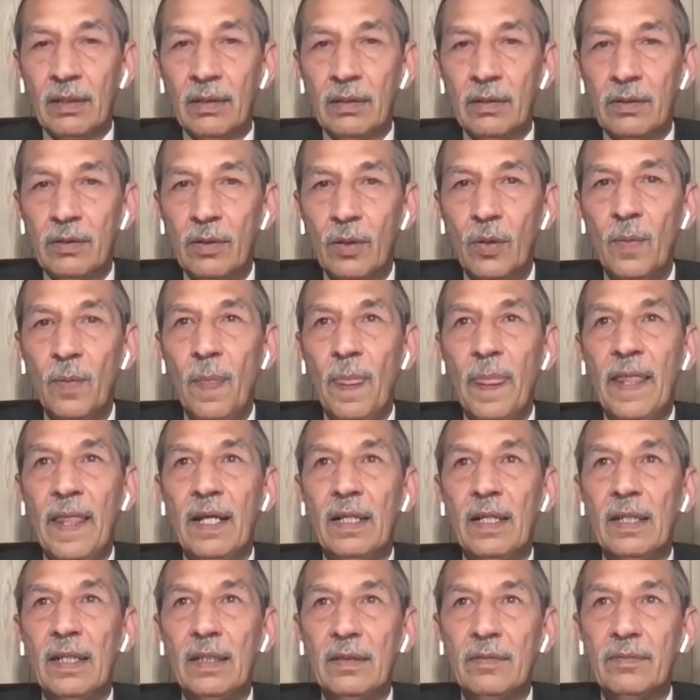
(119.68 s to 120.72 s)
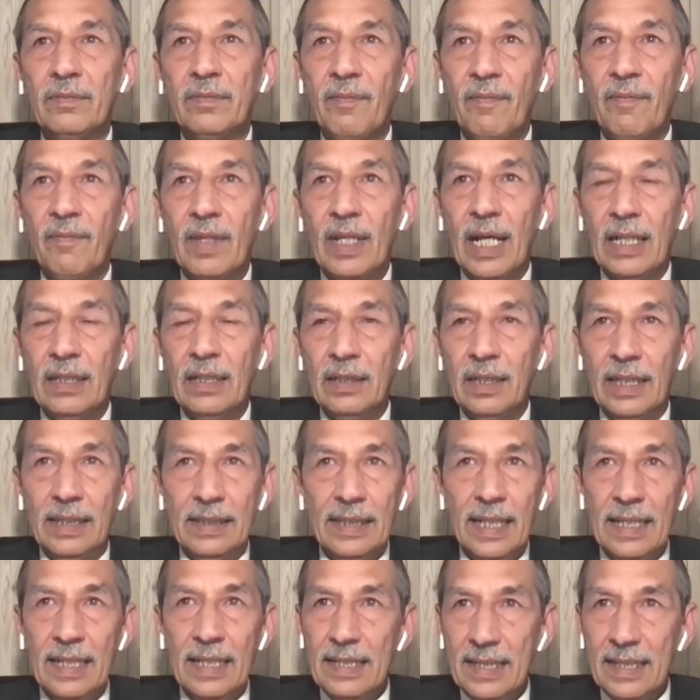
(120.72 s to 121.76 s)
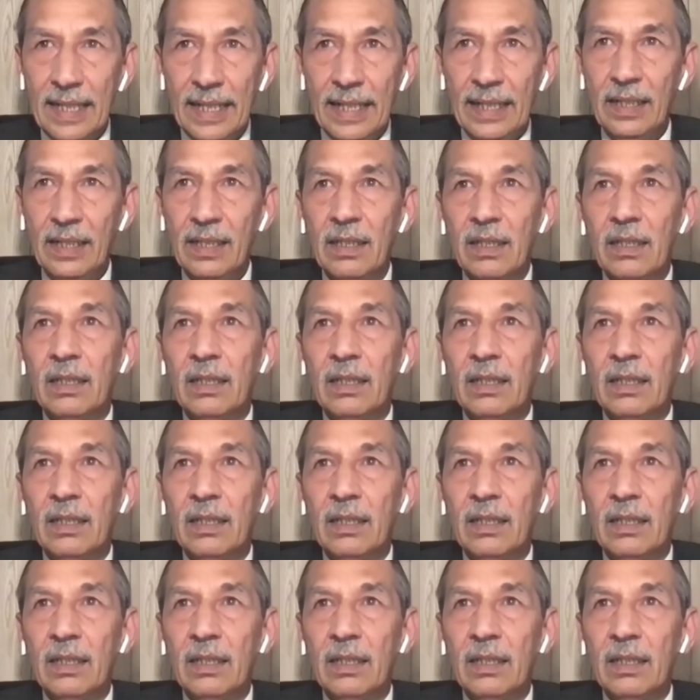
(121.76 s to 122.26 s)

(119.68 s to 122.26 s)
So as I said,